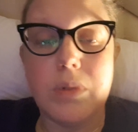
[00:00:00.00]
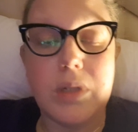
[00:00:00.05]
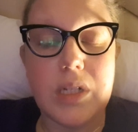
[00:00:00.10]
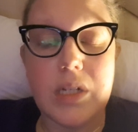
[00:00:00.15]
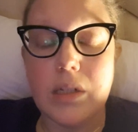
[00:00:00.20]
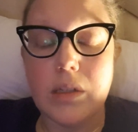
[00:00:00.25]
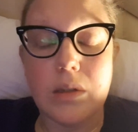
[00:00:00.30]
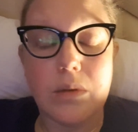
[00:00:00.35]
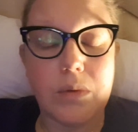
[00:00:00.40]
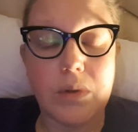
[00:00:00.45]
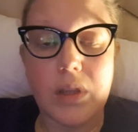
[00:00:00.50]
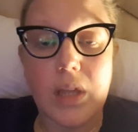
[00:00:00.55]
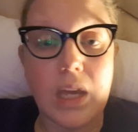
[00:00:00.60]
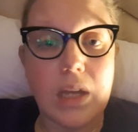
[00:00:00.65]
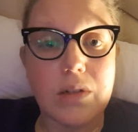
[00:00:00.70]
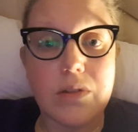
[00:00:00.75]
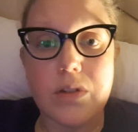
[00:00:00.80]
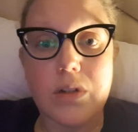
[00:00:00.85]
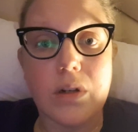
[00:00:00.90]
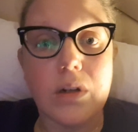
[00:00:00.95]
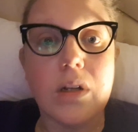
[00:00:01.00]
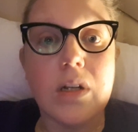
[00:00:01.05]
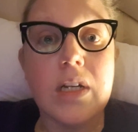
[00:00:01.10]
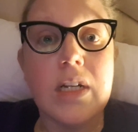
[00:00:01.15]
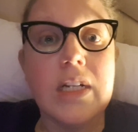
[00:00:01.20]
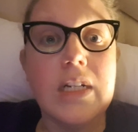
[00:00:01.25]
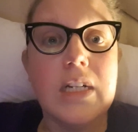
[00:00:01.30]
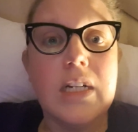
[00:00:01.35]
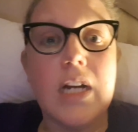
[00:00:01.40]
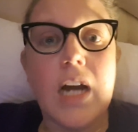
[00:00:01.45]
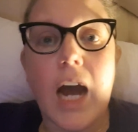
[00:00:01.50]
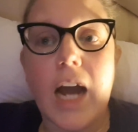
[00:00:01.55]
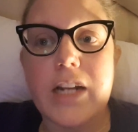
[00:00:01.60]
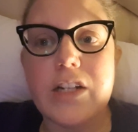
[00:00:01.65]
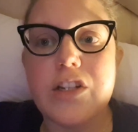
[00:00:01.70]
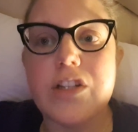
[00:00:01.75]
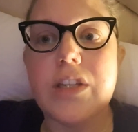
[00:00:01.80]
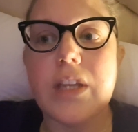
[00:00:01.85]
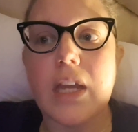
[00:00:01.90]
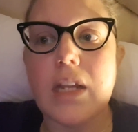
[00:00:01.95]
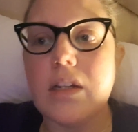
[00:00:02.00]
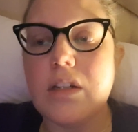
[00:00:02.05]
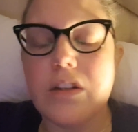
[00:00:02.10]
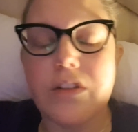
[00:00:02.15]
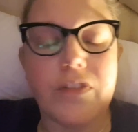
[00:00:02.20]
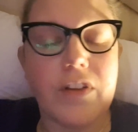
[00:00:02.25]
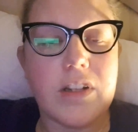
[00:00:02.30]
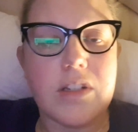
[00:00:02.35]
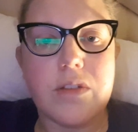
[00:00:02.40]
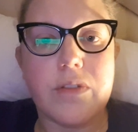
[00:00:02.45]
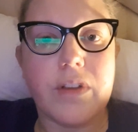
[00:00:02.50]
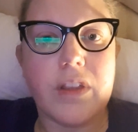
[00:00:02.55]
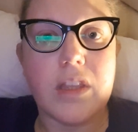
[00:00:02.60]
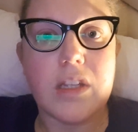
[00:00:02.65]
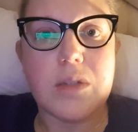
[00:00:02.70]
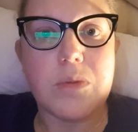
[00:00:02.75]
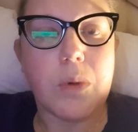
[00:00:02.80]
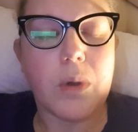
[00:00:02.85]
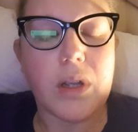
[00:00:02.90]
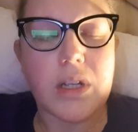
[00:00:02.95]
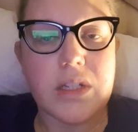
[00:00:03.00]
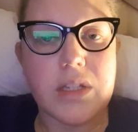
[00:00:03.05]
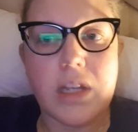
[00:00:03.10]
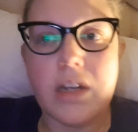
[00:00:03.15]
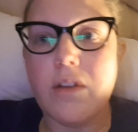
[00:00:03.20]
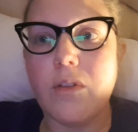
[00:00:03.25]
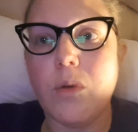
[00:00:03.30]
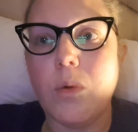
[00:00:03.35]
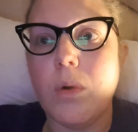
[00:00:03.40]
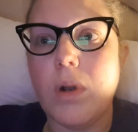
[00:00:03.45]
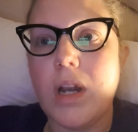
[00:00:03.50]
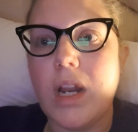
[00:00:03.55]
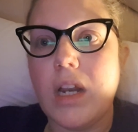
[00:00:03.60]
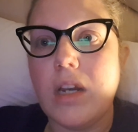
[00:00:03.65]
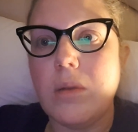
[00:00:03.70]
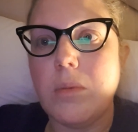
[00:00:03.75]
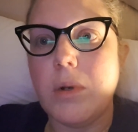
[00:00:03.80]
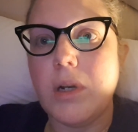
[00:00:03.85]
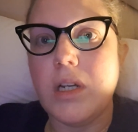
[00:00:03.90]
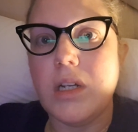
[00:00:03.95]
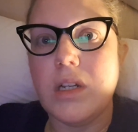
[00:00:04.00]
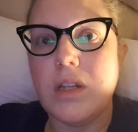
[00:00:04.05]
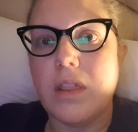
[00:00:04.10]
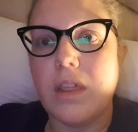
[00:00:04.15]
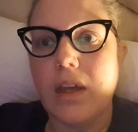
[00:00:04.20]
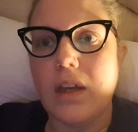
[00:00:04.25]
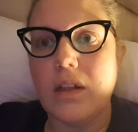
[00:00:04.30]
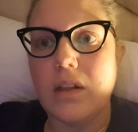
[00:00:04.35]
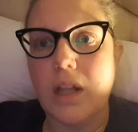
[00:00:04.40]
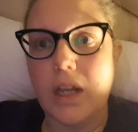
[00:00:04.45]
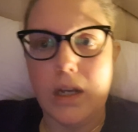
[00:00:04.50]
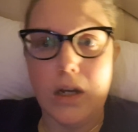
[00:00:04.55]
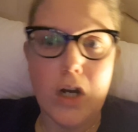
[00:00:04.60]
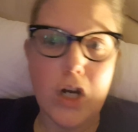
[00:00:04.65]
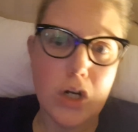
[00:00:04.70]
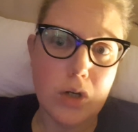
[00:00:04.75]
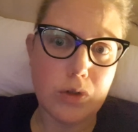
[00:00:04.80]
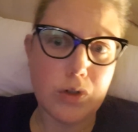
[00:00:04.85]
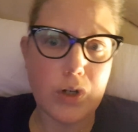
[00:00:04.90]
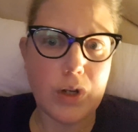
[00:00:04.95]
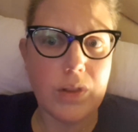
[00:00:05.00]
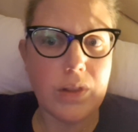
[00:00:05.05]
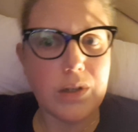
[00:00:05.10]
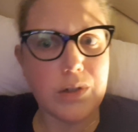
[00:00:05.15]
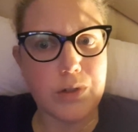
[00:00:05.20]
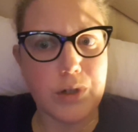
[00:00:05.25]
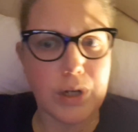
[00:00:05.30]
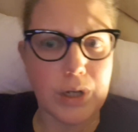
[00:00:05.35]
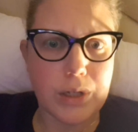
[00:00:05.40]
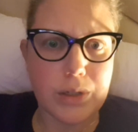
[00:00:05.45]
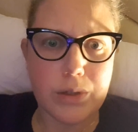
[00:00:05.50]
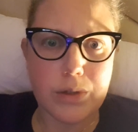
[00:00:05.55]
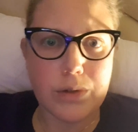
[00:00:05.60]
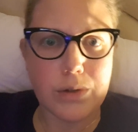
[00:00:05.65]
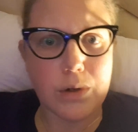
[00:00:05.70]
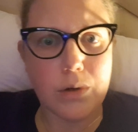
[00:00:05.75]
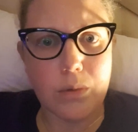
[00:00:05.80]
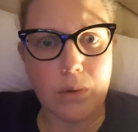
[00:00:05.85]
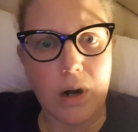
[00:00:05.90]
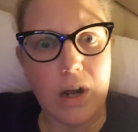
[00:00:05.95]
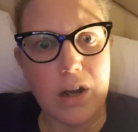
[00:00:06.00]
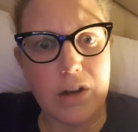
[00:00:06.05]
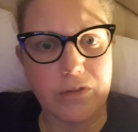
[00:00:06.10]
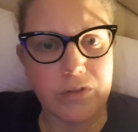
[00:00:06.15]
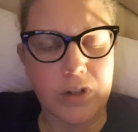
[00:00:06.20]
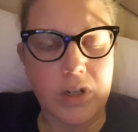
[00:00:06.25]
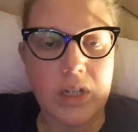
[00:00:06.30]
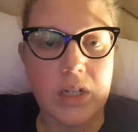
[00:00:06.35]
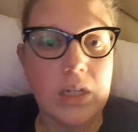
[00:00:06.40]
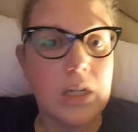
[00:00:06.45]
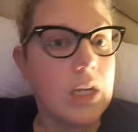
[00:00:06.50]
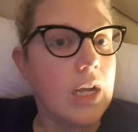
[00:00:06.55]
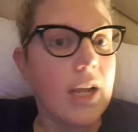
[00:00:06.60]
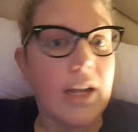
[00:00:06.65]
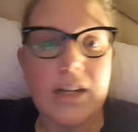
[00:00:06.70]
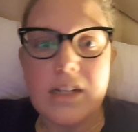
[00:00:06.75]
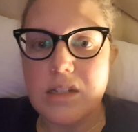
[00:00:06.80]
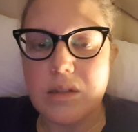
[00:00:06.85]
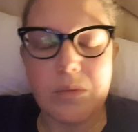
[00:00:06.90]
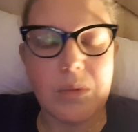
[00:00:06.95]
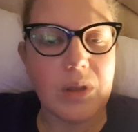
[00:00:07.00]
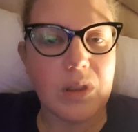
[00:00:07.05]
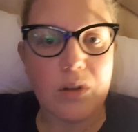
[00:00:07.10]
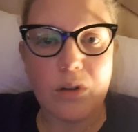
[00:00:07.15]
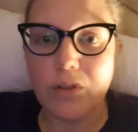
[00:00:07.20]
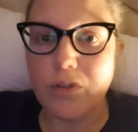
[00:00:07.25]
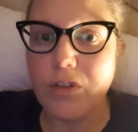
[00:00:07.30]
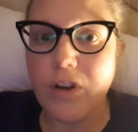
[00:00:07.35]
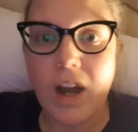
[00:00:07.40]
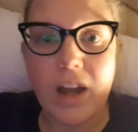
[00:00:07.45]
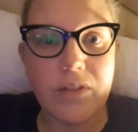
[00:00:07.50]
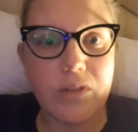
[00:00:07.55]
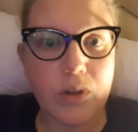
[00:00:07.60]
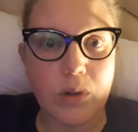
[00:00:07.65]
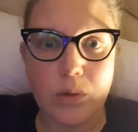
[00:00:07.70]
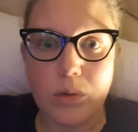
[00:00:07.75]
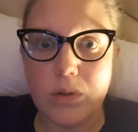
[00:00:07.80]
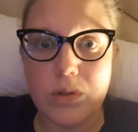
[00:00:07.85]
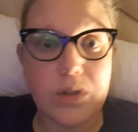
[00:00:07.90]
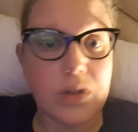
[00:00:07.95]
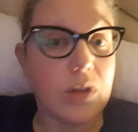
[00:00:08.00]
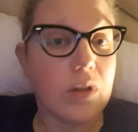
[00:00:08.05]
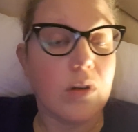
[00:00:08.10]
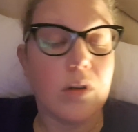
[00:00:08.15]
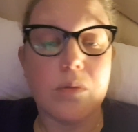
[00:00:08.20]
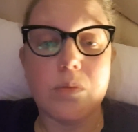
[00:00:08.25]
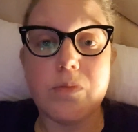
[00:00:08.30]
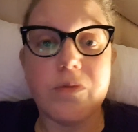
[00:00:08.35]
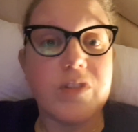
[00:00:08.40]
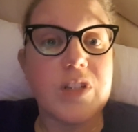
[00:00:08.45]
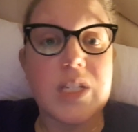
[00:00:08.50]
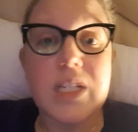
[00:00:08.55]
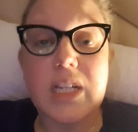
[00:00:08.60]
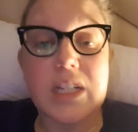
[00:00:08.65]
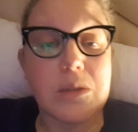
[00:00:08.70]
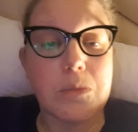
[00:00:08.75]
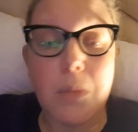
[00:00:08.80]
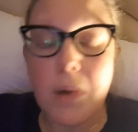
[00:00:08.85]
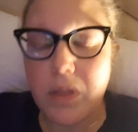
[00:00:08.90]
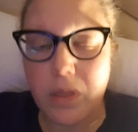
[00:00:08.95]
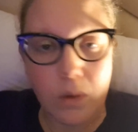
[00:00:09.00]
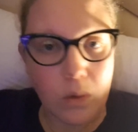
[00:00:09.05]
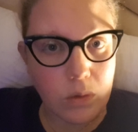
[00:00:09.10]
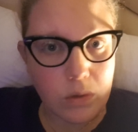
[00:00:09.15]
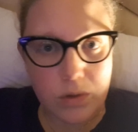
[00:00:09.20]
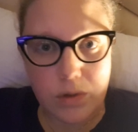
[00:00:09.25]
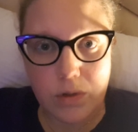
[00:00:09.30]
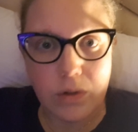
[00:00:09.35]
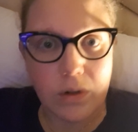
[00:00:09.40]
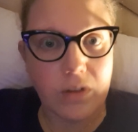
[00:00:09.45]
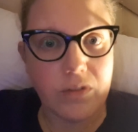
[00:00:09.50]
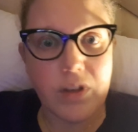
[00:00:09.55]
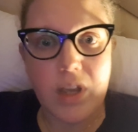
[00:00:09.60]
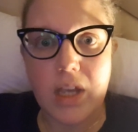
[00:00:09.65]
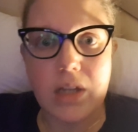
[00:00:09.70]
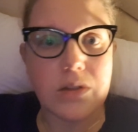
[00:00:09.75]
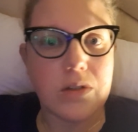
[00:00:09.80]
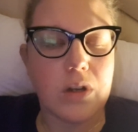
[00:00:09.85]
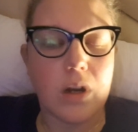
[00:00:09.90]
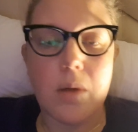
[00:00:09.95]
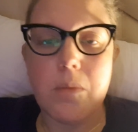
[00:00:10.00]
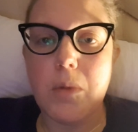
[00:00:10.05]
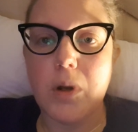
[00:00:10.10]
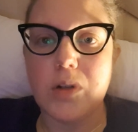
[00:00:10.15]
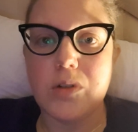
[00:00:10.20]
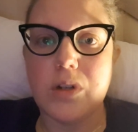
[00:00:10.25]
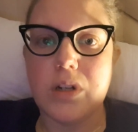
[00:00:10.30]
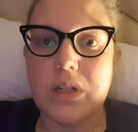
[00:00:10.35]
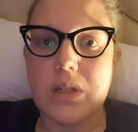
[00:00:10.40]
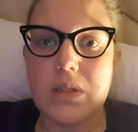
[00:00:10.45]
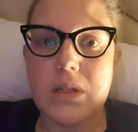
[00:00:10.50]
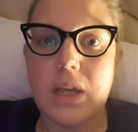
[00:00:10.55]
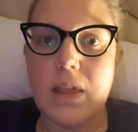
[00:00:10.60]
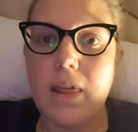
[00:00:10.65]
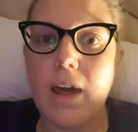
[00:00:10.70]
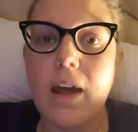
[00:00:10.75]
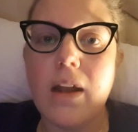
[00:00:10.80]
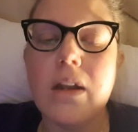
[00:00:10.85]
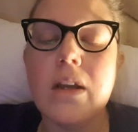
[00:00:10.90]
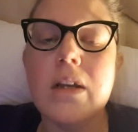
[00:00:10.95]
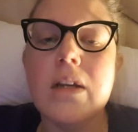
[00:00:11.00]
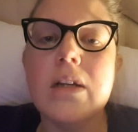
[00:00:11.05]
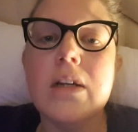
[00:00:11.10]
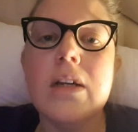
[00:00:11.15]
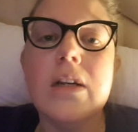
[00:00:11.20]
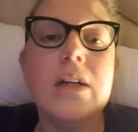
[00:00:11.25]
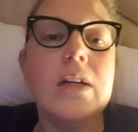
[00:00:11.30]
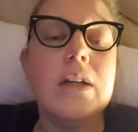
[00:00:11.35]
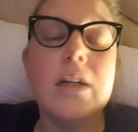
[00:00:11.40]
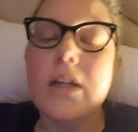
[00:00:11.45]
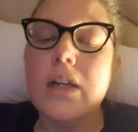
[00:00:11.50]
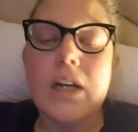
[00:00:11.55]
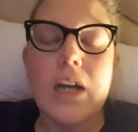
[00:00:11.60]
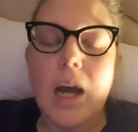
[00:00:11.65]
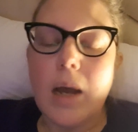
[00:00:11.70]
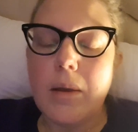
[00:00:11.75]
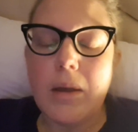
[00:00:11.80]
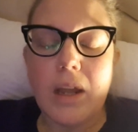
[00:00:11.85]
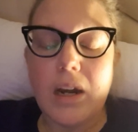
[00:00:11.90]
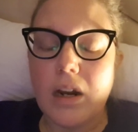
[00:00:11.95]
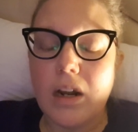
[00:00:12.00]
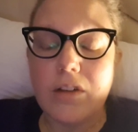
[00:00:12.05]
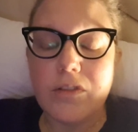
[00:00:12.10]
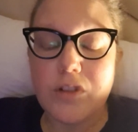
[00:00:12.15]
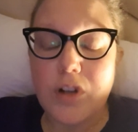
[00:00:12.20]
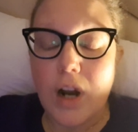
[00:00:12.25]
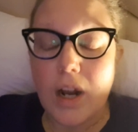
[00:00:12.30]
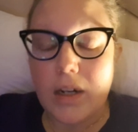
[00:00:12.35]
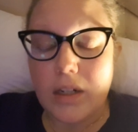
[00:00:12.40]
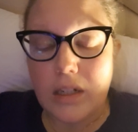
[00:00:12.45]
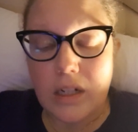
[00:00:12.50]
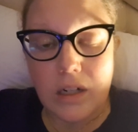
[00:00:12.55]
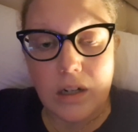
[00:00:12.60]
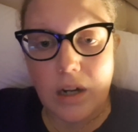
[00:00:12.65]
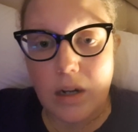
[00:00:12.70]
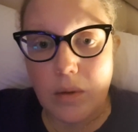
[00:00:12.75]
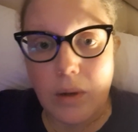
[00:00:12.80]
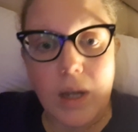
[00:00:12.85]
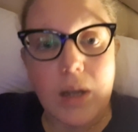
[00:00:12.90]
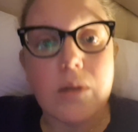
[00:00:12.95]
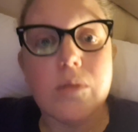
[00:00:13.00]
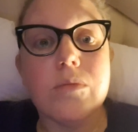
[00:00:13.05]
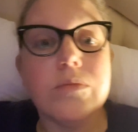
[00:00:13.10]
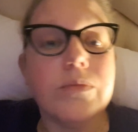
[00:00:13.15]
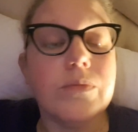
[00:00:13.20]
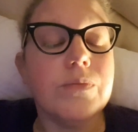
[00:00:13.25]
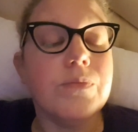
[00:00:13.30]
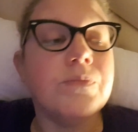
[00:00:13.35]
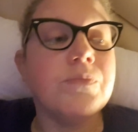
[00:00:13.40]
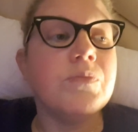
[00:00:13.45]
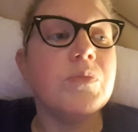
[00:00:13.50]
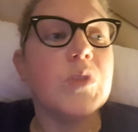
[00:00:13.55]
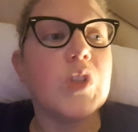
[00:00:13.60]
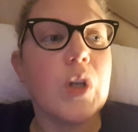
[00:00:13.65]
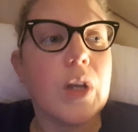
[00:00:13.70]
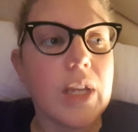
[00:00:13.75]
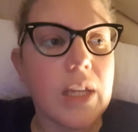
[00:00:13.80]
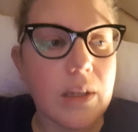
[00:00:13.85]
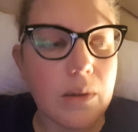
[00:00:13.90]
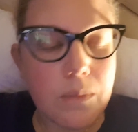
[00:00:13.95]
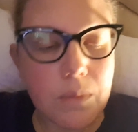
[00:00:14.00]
dealing with cancer. I just get defensive at this point because I never want anybody to think like, oh, she thinks she has it so rough. Because, I mean, there are 5-year-olds, there are 6-month-olds who have cancer. I'm not trying to say that. I'm getting off track here anyway. So I